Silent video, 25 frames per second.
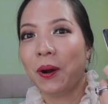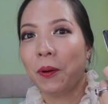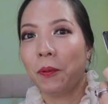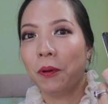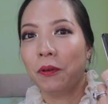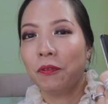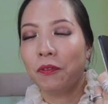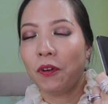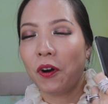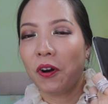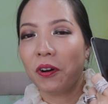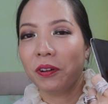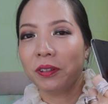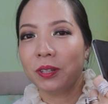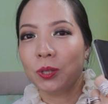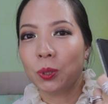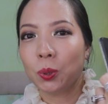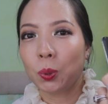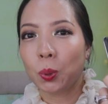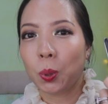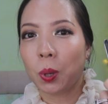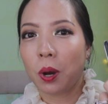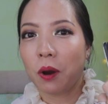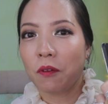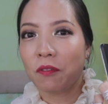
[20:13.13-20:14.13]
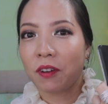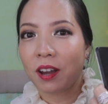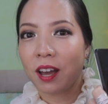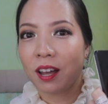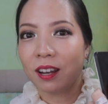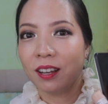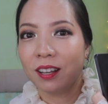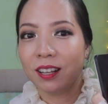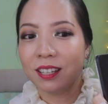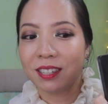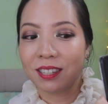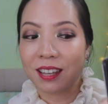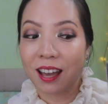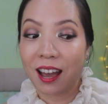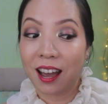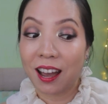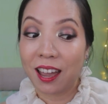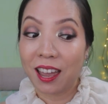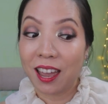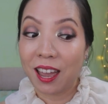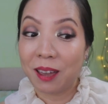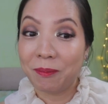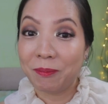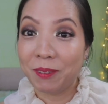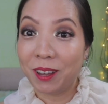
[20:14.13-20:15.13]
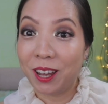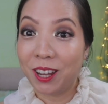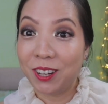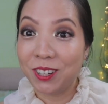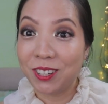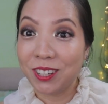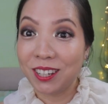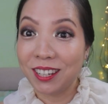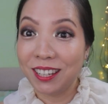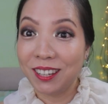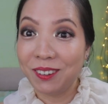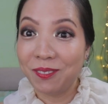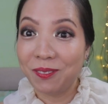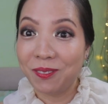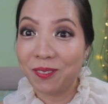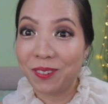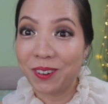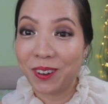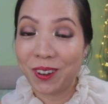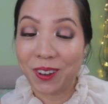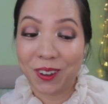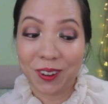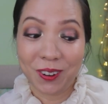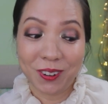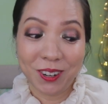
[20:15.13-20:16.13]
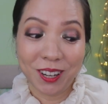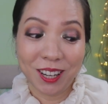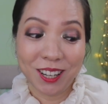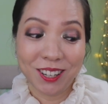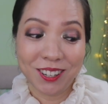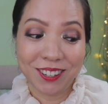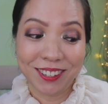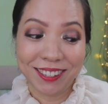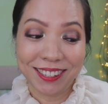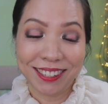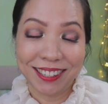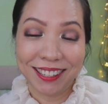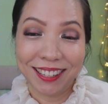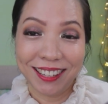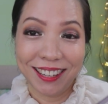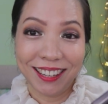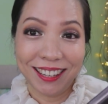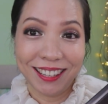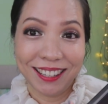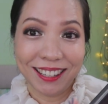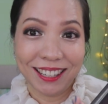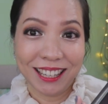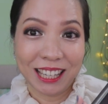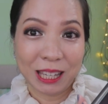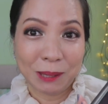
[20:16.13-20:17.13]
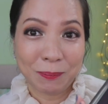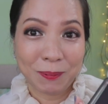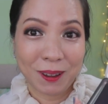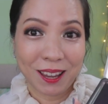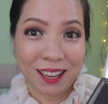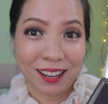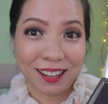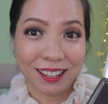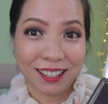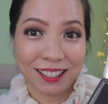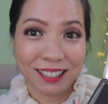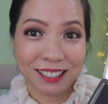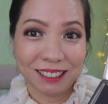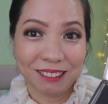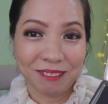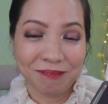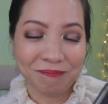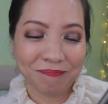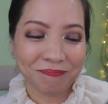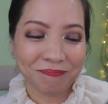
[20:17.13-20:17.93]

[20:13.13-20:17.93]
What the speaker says: with all these 12 colors, I am actually very interested in this palette.